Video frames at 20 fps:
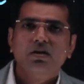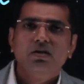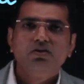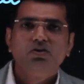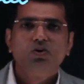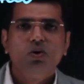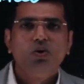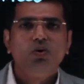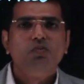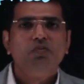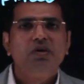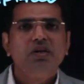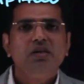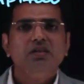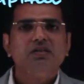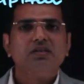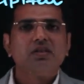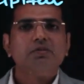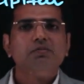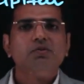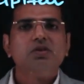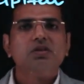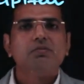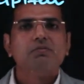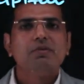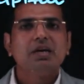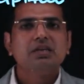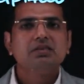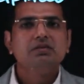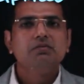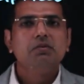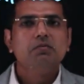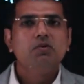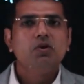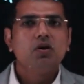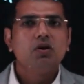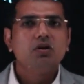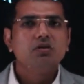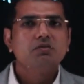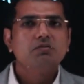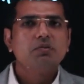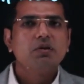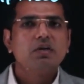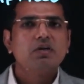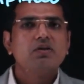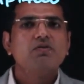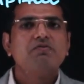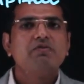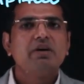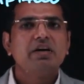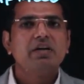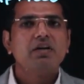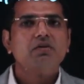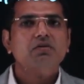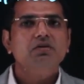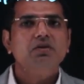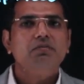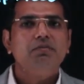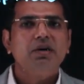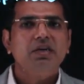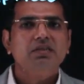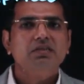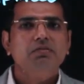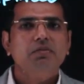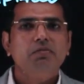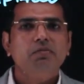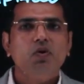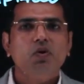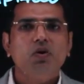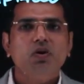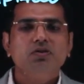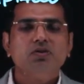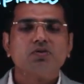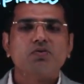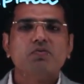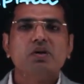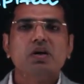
So we distribute the maximum loss, but to find out the maximum loss,